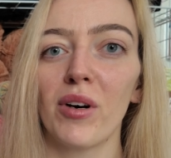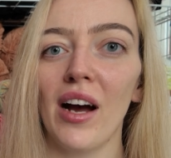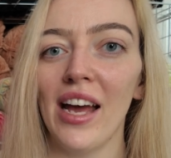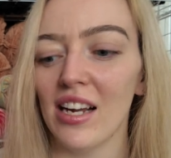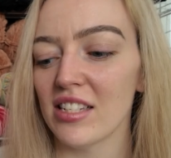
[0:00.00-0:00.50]
But
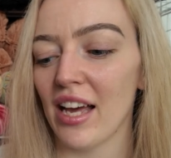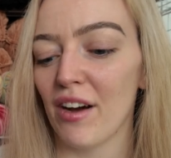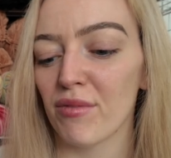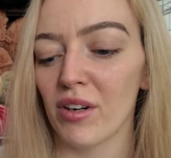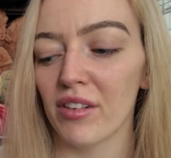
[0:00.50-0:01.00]
I actually
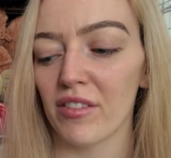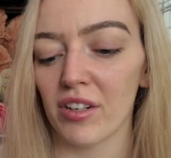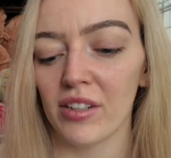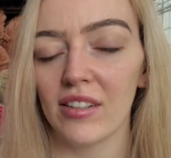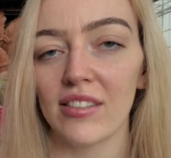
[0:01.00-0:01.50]
have one of the
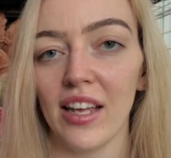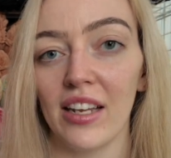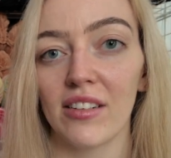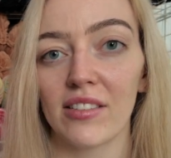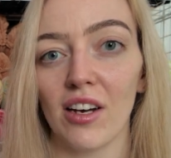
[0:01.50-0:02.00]
colours
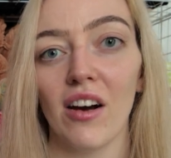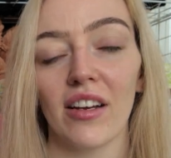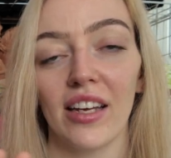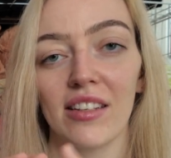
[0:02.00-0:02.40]
in stock.